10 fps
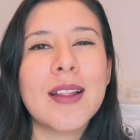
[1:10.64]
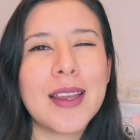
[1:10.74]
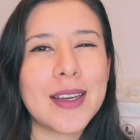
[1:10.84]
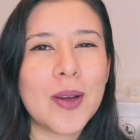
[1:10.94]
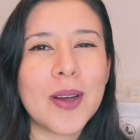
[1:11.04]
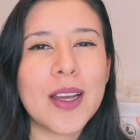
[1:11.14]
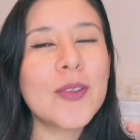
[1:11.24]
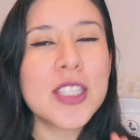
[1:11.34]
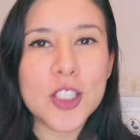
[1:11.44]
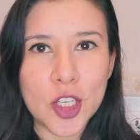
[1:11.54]
like, it
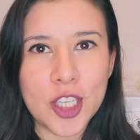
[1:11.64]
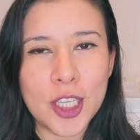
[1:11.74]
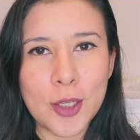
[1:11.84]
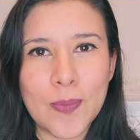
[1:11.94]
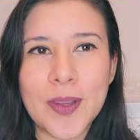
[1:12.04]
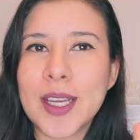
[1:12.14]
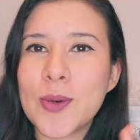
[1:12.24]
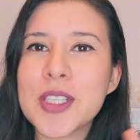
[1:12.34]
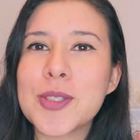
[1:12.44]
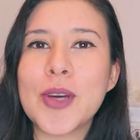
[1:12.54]
was good, but
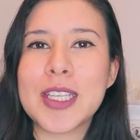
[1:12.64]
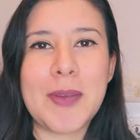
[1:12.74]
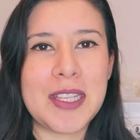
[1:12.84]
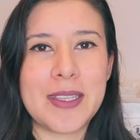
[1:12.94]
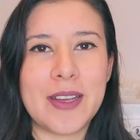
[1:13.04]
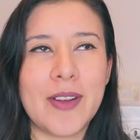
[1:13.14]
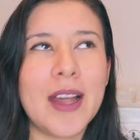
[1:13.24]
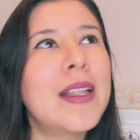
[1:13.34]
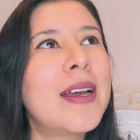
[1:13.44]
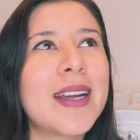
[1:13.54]
it was too expensive.
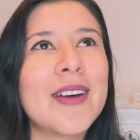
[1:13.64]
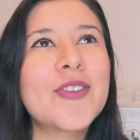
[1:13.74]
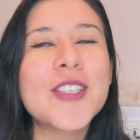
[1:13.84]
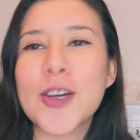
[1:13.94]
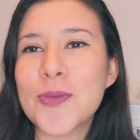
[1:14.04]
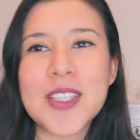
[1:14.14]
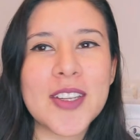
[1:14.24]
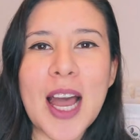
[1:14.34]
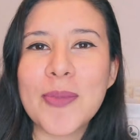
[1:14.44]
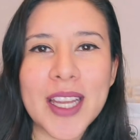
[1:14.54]
And like for some
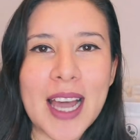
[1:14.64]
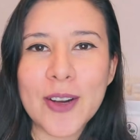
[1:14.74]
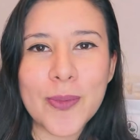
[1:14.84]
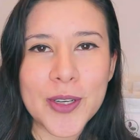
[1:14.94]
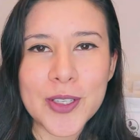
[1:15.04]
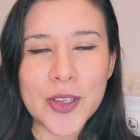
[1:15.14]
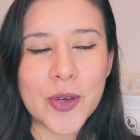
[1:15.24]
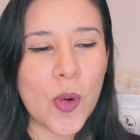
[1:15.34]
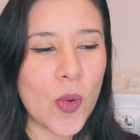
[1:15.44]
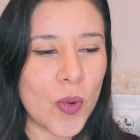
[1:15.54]
reason, I'm the kind of
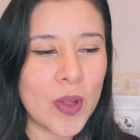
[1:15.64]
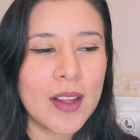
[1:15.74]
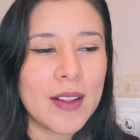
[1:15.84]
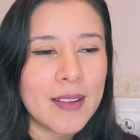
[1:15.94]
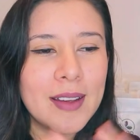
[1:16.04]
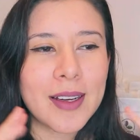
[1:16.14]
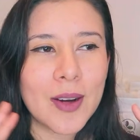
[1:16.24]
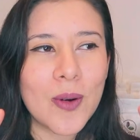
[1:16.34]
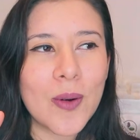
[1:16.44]
person who, like,